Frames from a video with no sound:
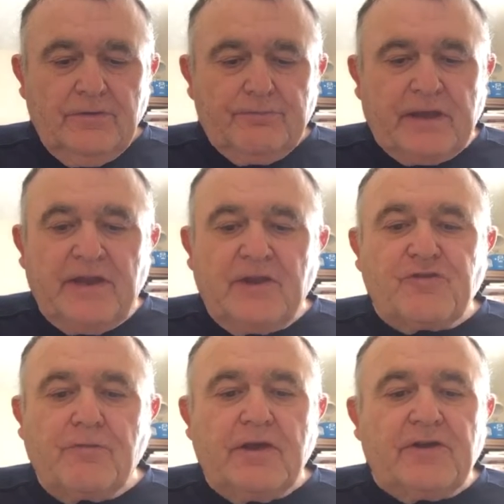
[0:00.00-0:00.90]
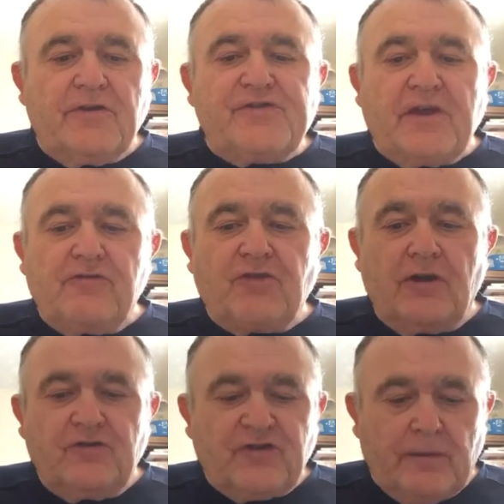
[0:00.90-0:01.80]
Beginning to read at St.
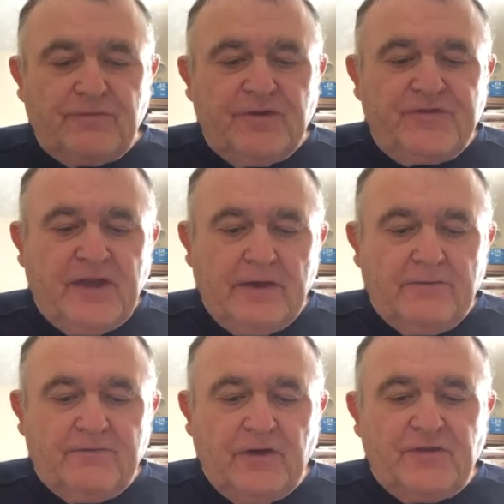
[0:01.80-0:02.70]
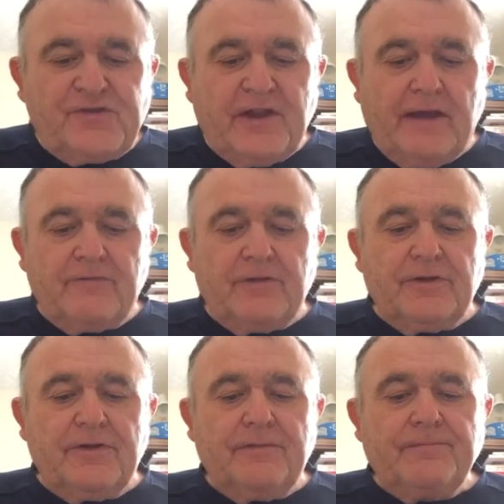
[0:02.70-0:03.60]
John chapter 10, verse
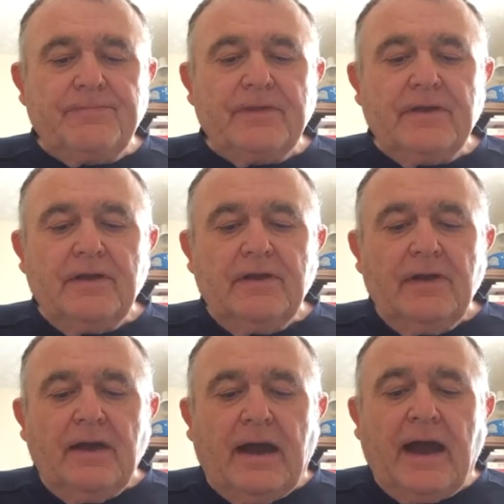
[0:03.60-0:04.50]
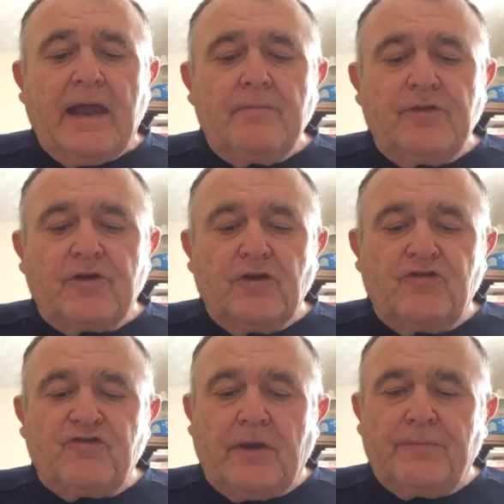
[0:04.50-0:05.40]
11. I am the Good
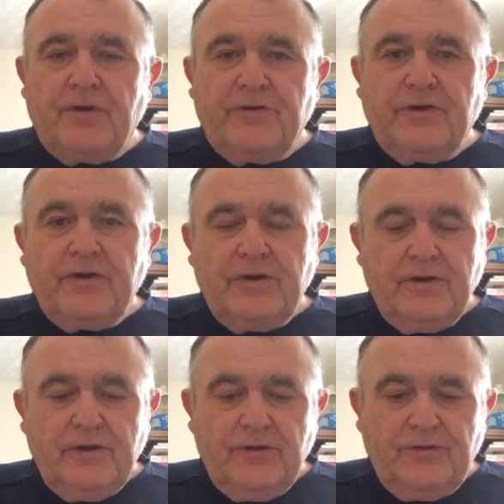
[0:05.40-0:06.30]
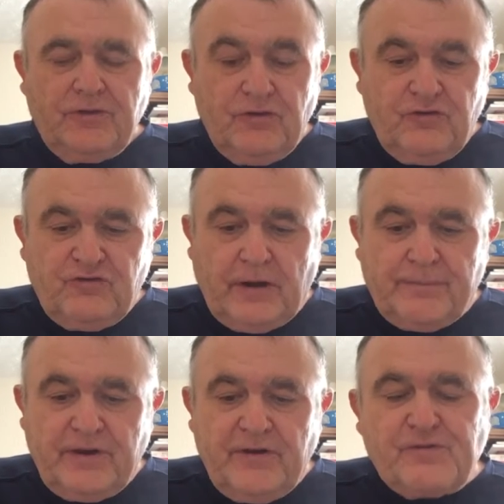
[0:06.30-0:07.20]
Shepherd. The Good
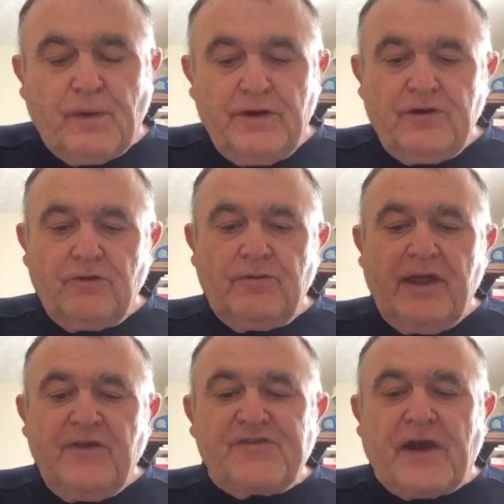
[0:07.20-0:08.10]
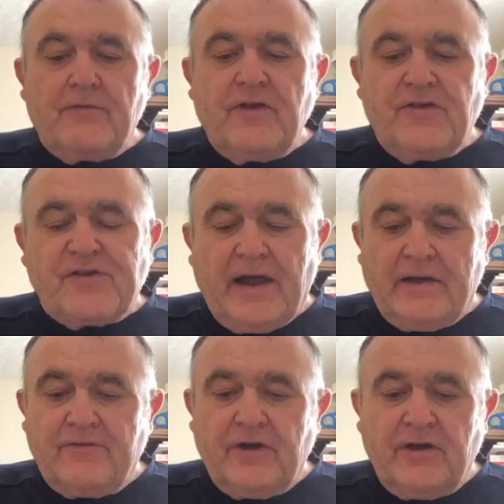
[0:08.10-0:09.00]
Shepherd is one who lays down his
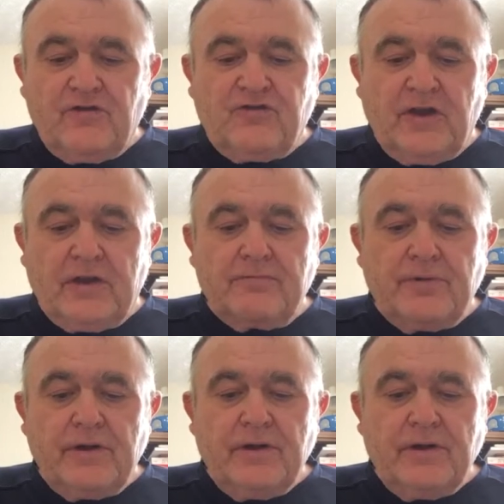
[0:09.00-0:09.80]
life for his sheep.